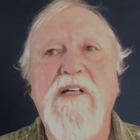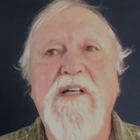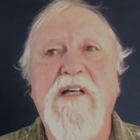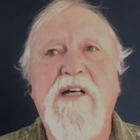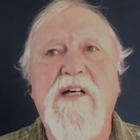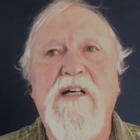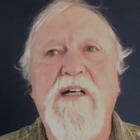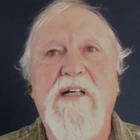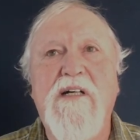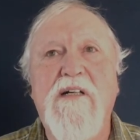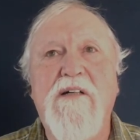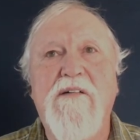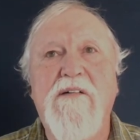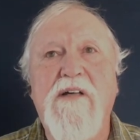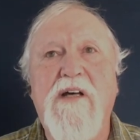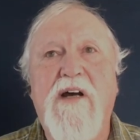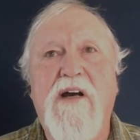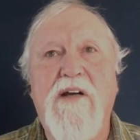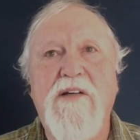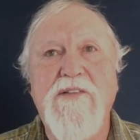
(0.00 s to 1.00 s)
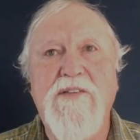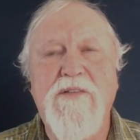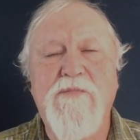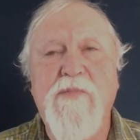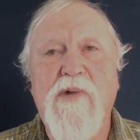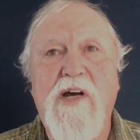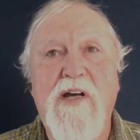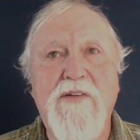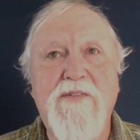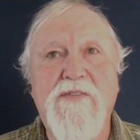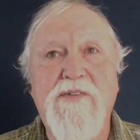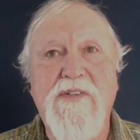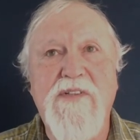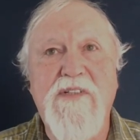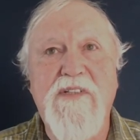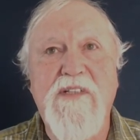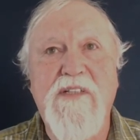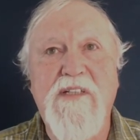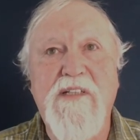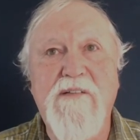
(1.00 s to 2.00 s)
our
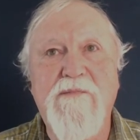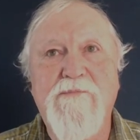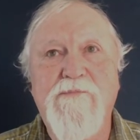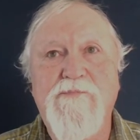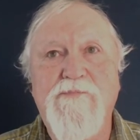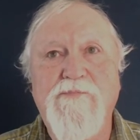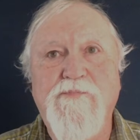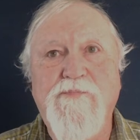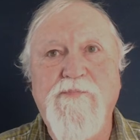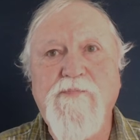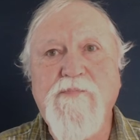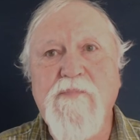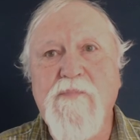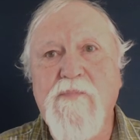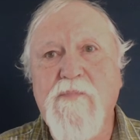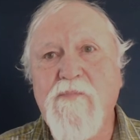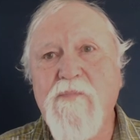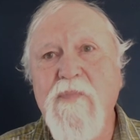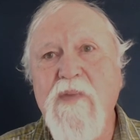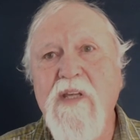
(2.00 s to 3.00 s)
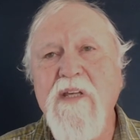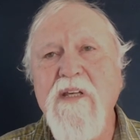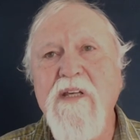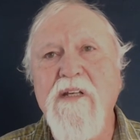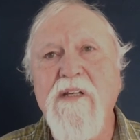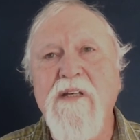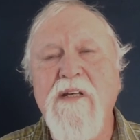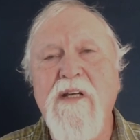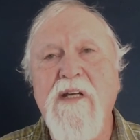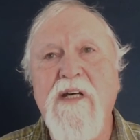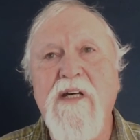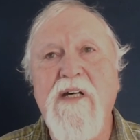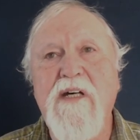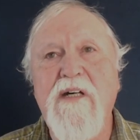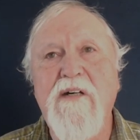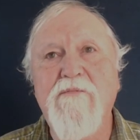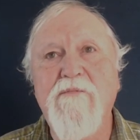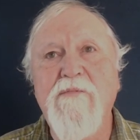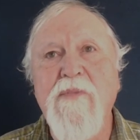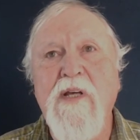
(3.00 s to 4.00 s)
democracy in
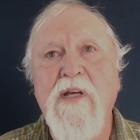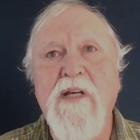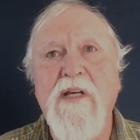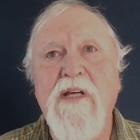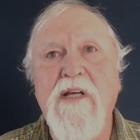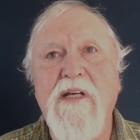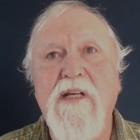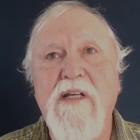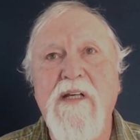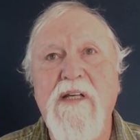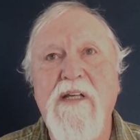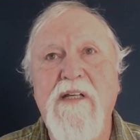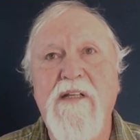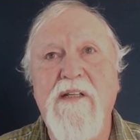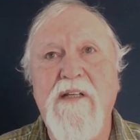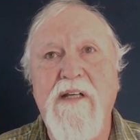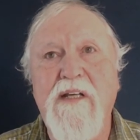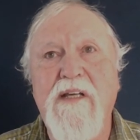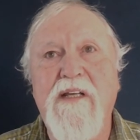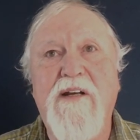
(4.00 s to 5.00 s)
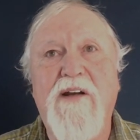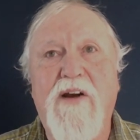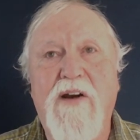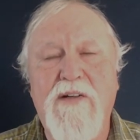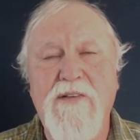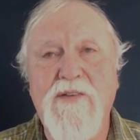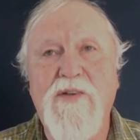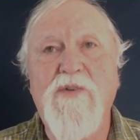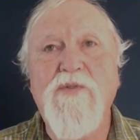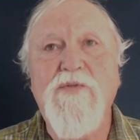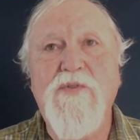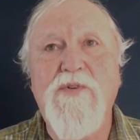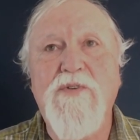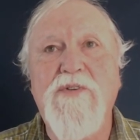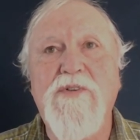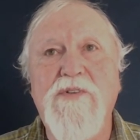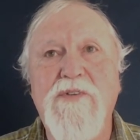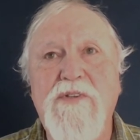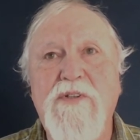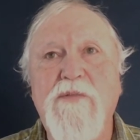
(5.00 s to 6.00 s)
in our
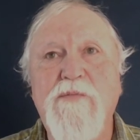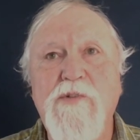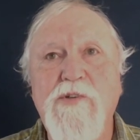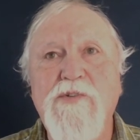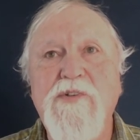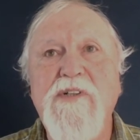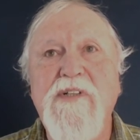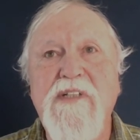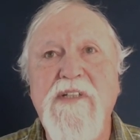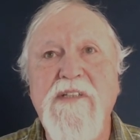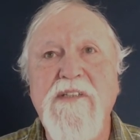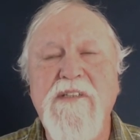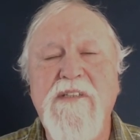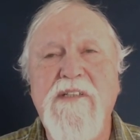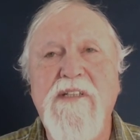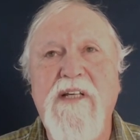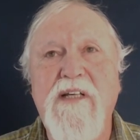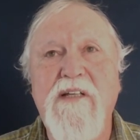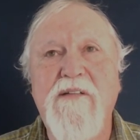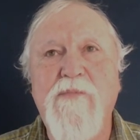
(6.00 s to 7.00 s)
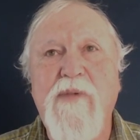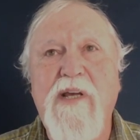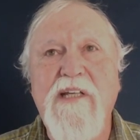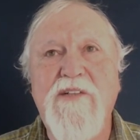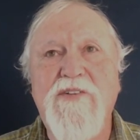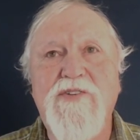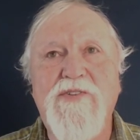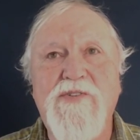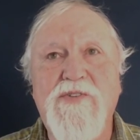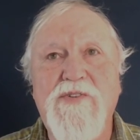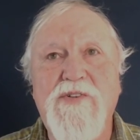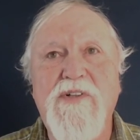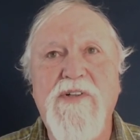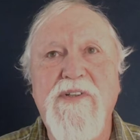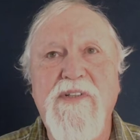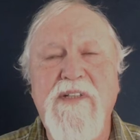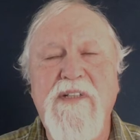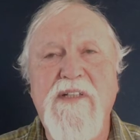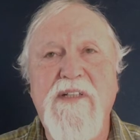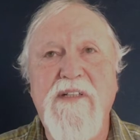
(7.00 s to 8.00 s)
local communities and make sure
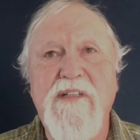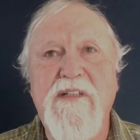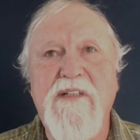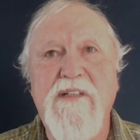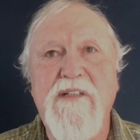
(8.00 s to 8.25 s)
that